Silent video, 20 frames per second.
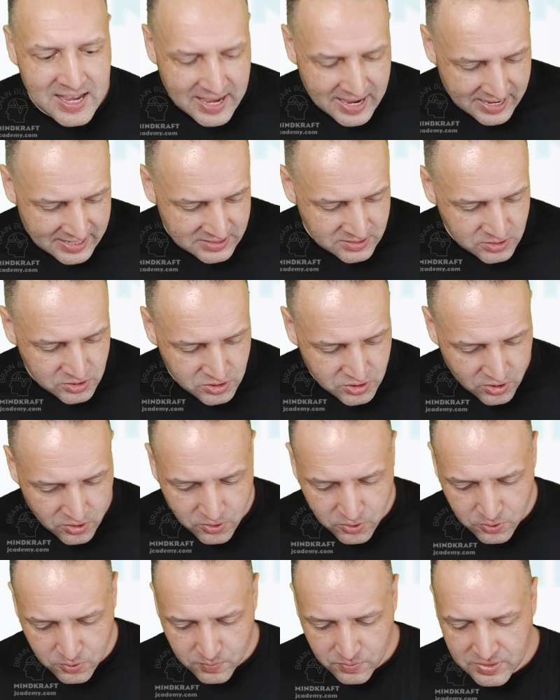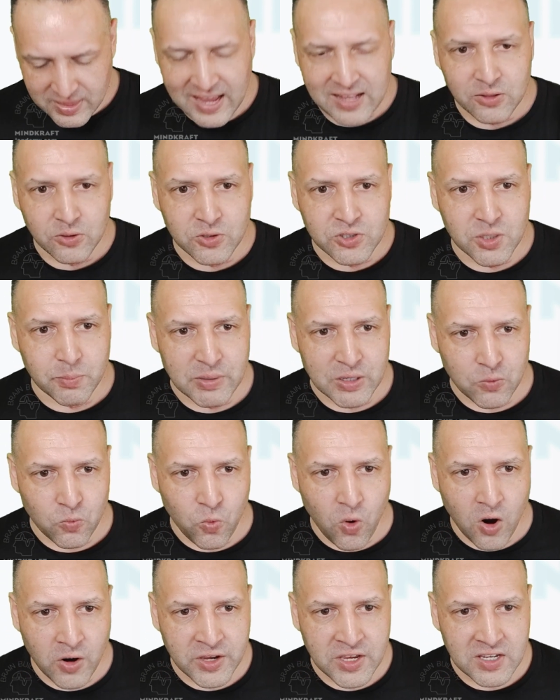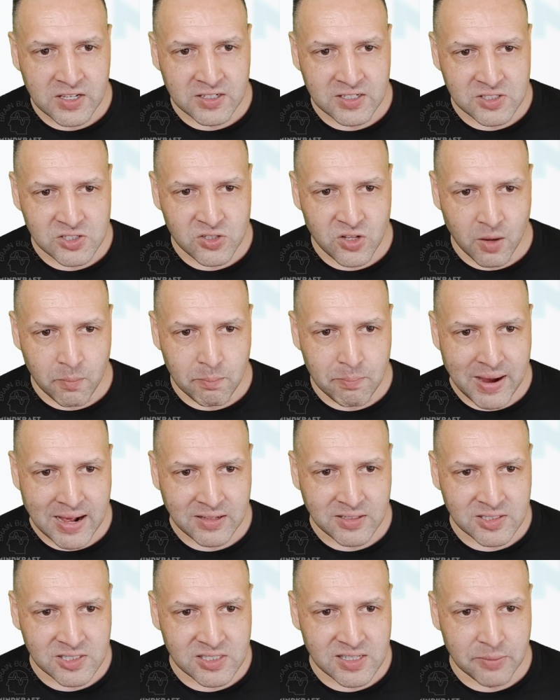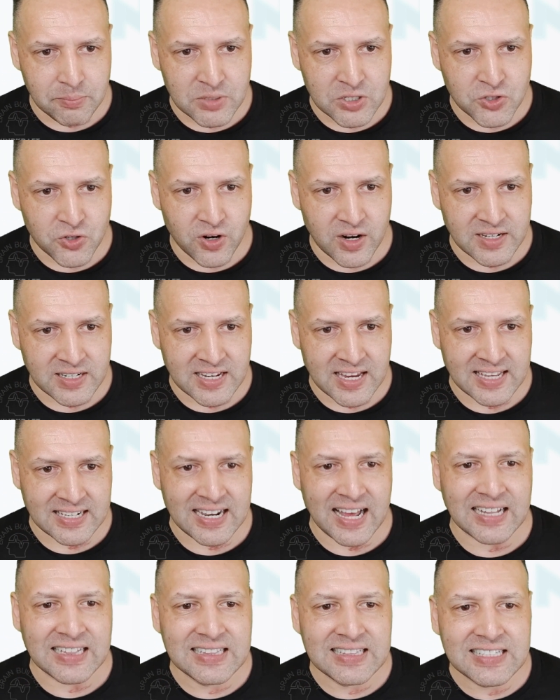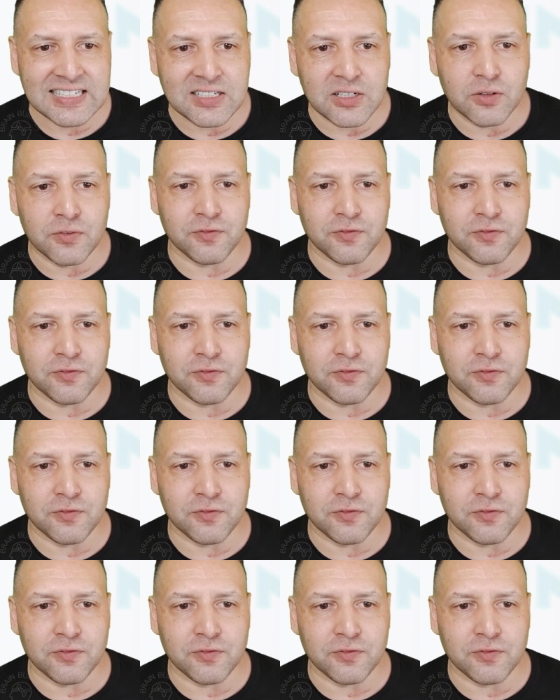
And so that looks a bit wonky and it's not balanced. Let me try it again a little